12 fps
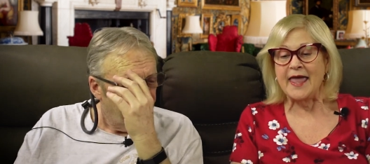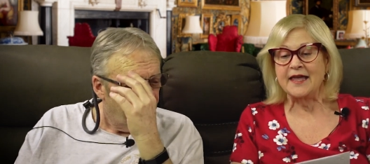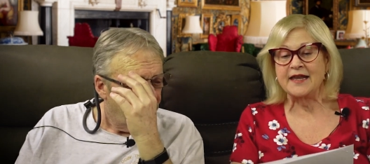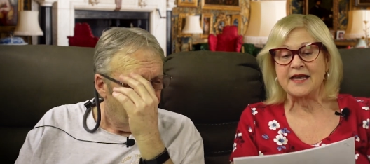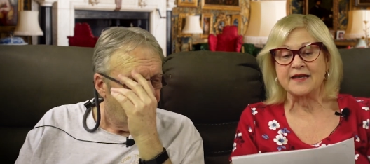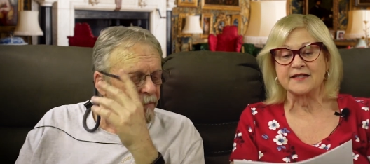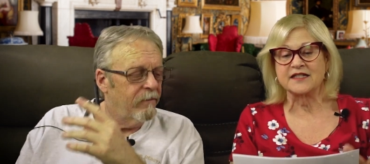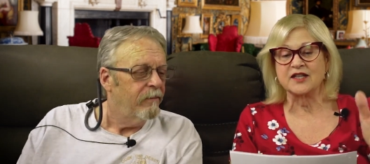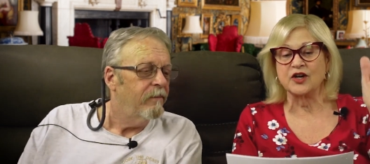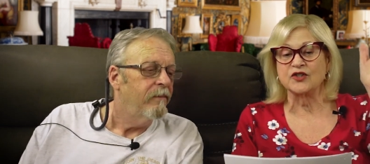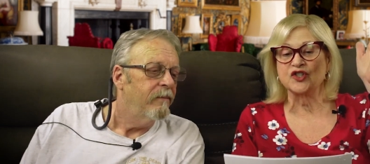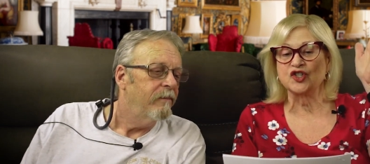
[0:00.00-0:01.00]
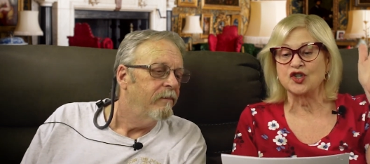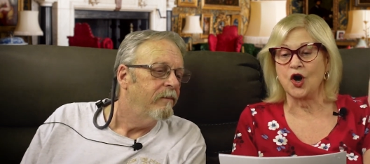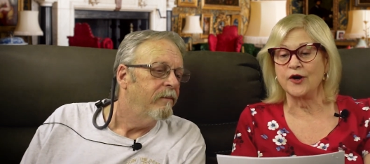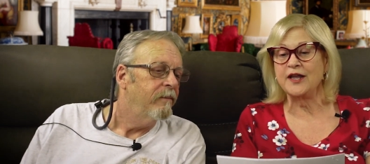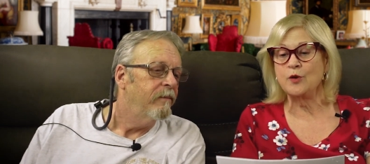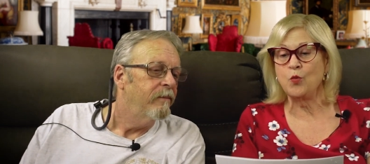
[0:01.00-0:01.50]
Speaker 1: It is their
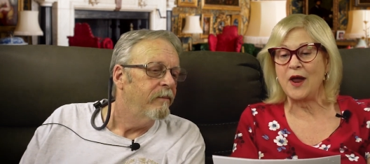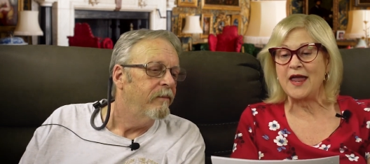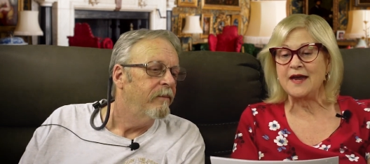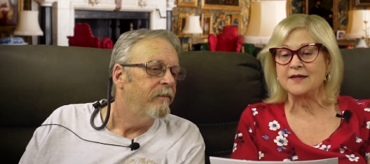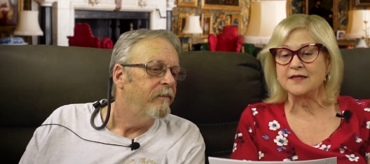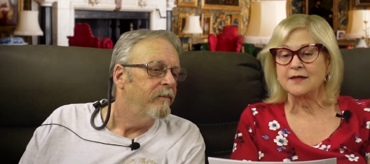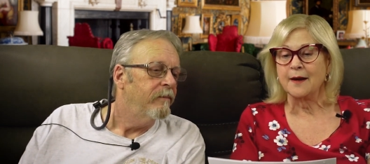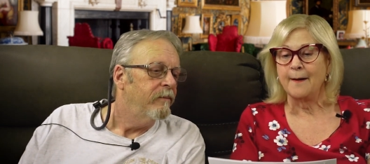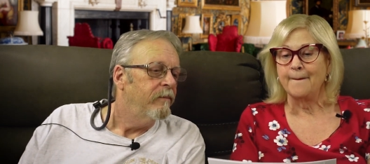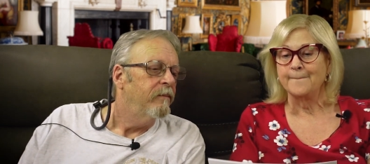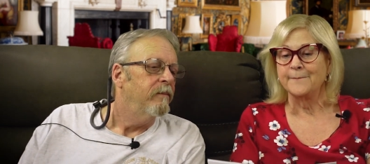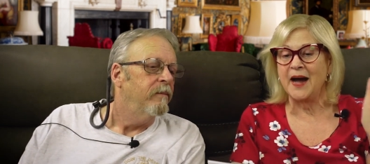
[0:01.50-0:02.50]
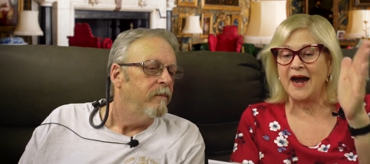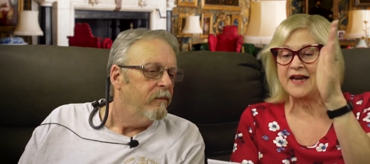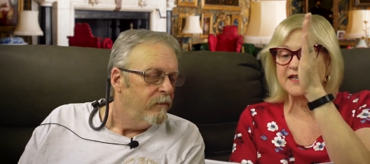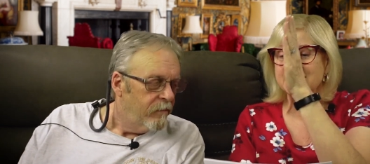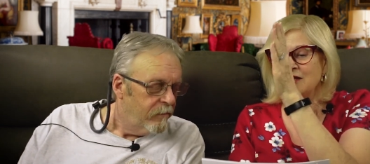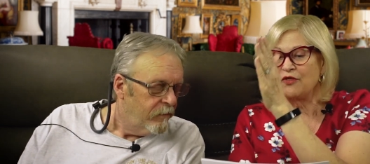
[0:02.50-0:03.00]
starting weight
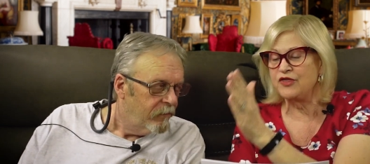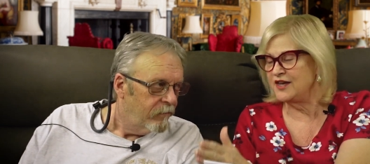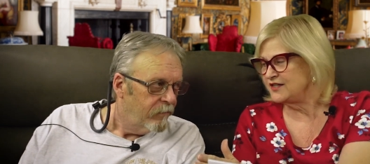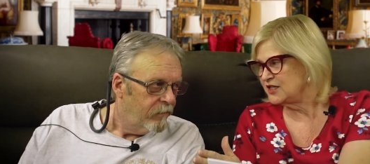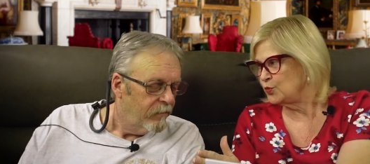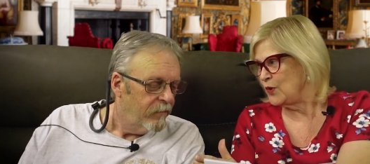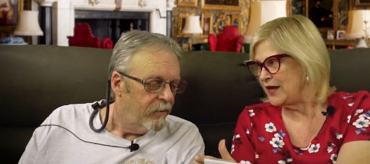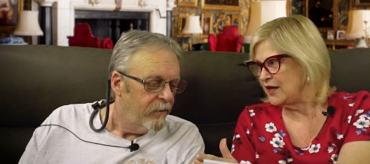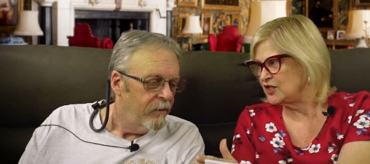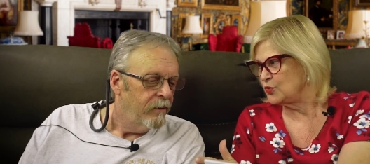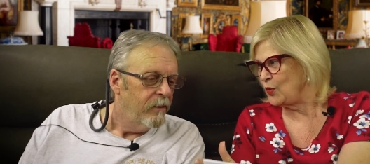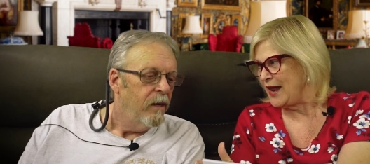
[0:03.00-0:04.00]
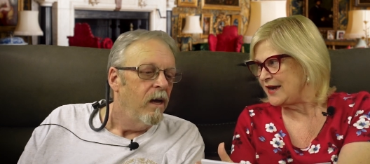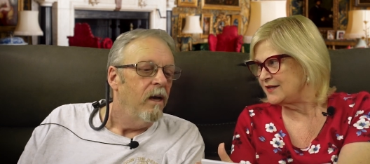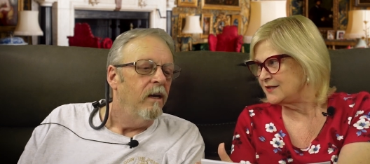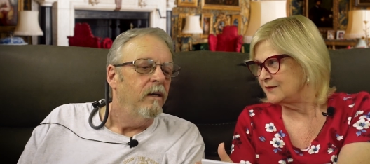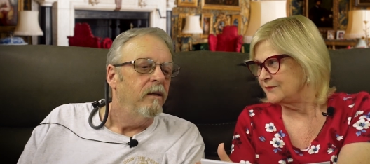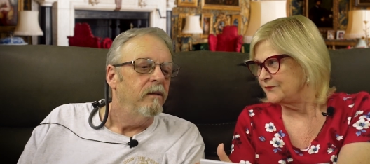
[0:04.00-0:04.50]
minus this week's
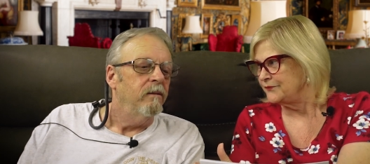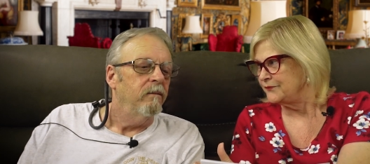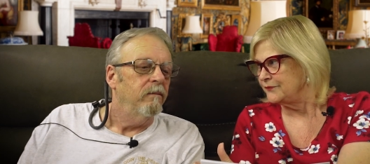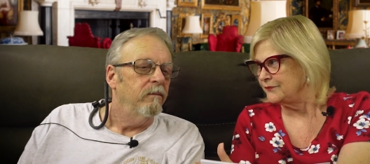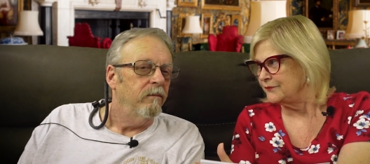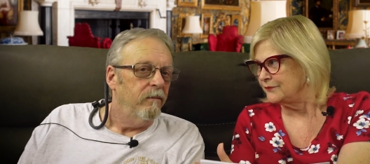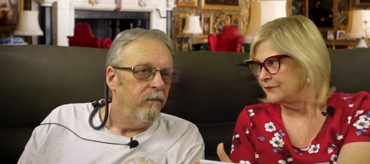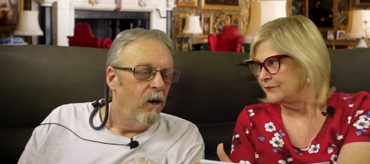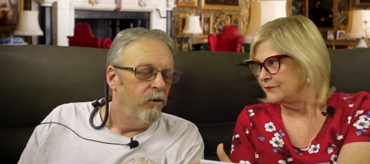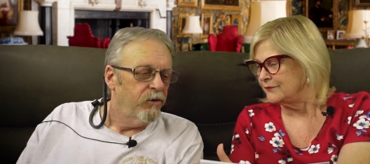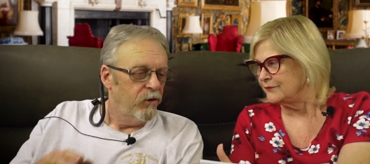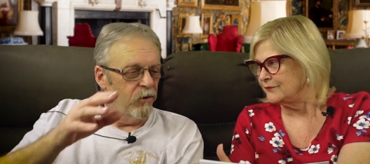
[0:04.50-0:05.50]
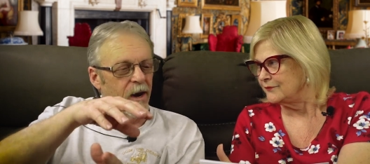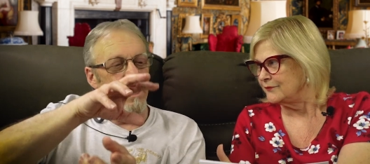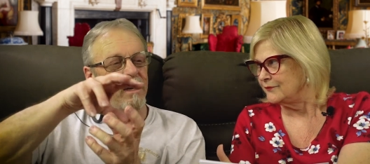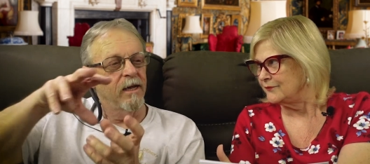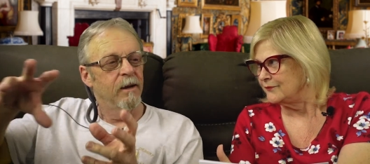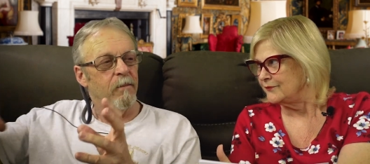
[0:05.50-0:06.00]
weight.
Speaker 2: Oh, so you're
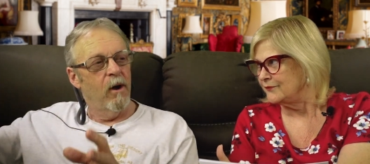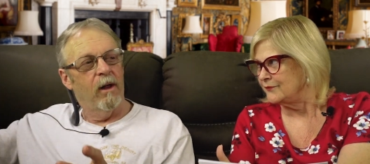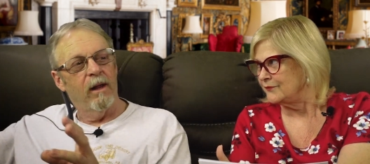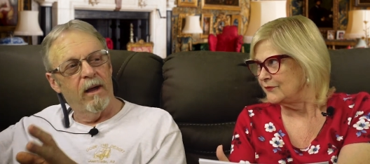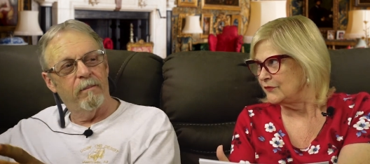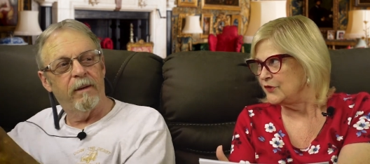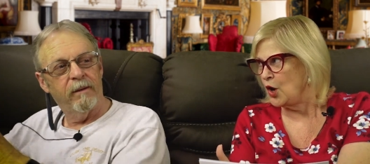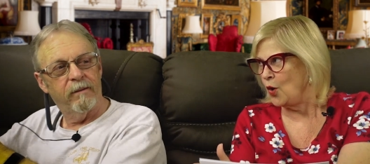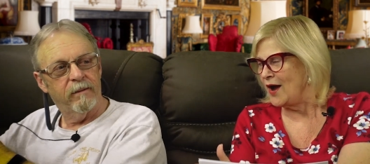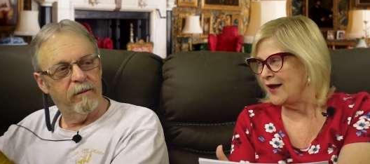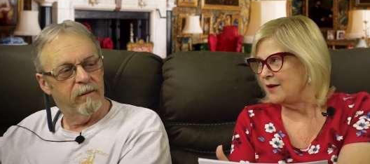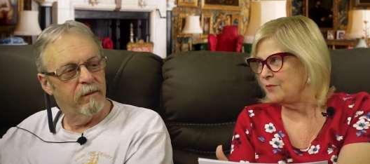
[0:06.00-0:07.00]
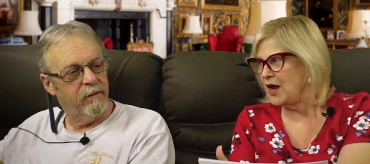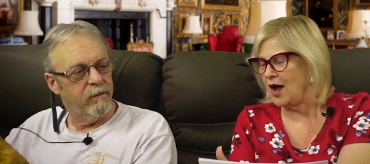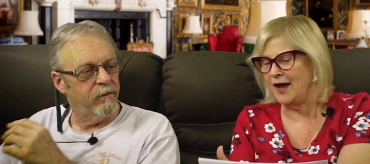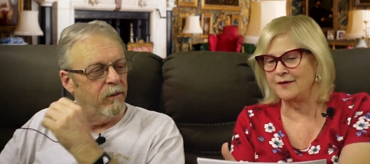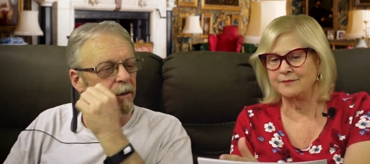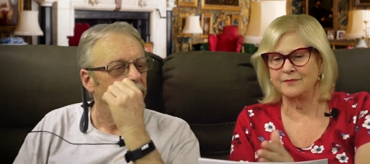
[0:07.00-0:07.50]
adding them all up? No, I am
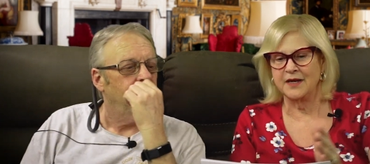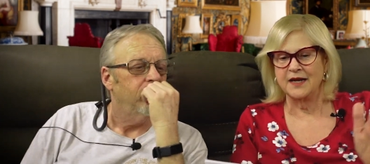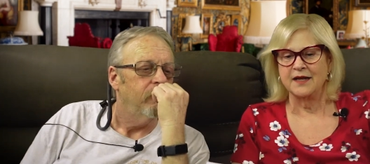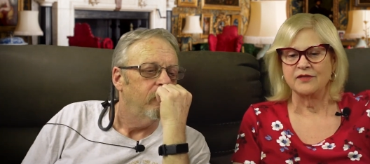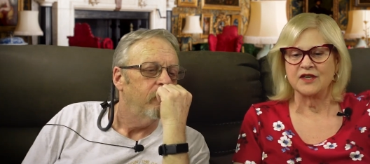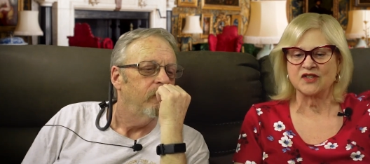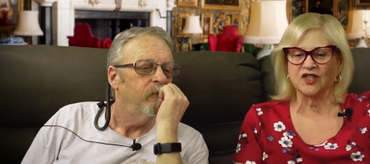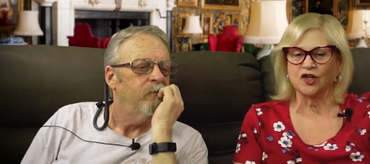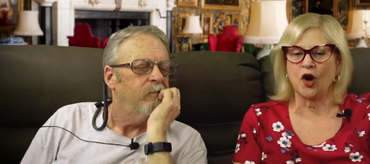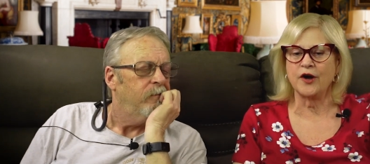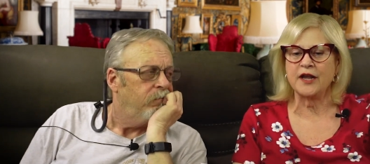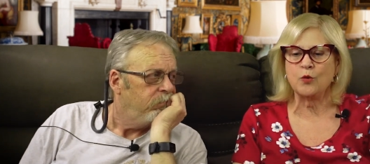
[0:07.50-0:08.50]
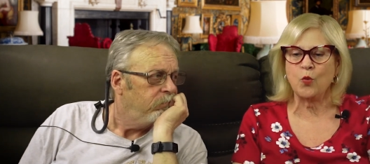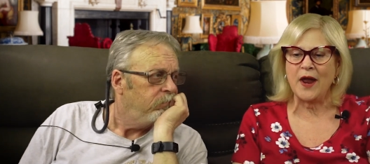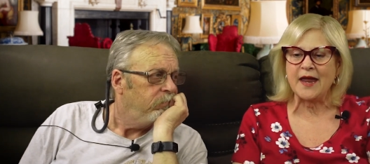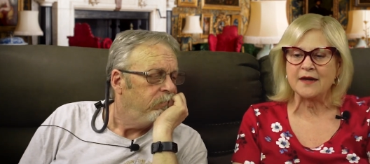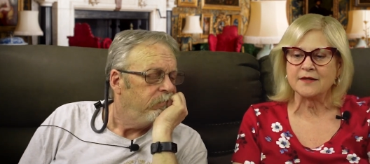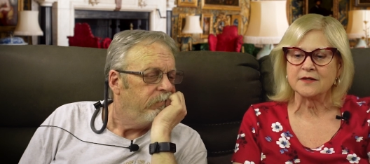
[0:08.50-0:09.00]
not. No.
Speaker 1: The starting
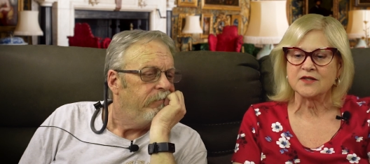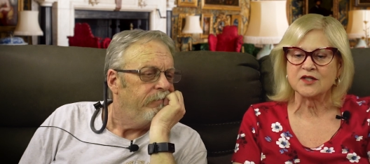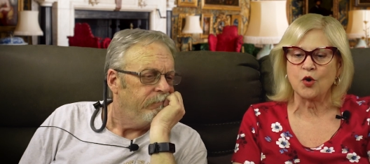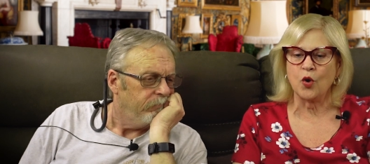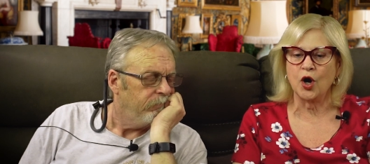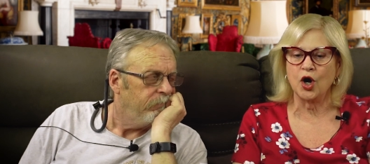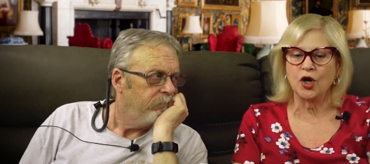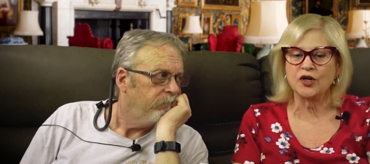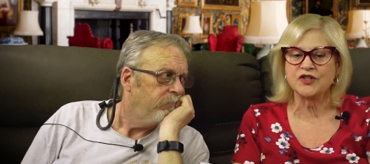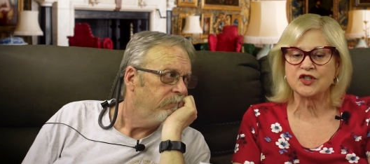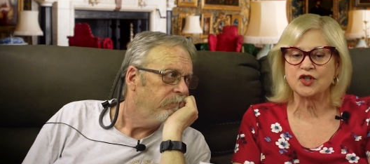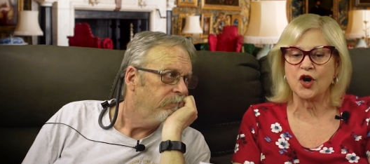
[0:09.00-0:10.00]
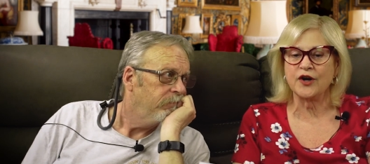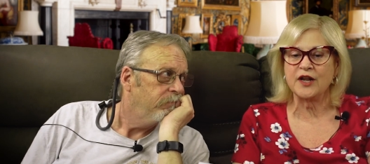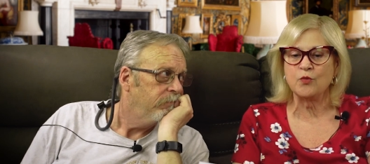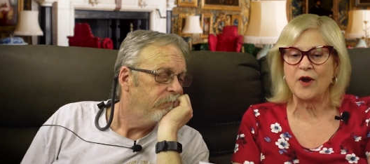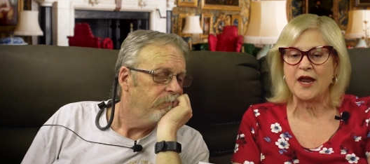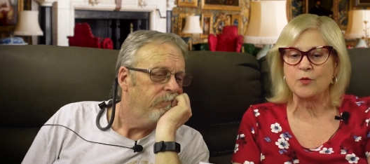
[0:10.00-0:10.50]
weight. So mm -hmm. her
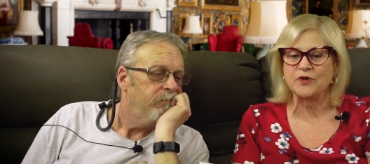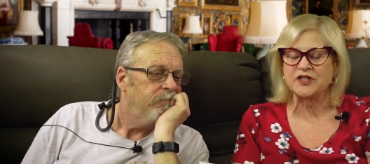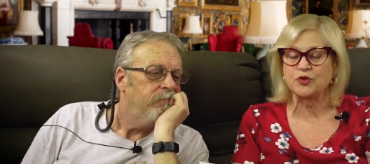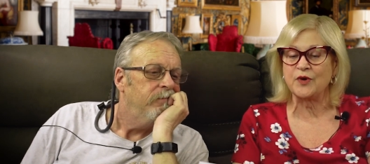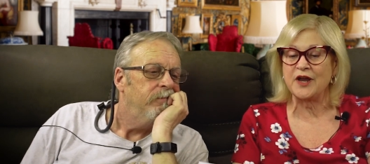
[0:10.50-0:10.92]
starting weight was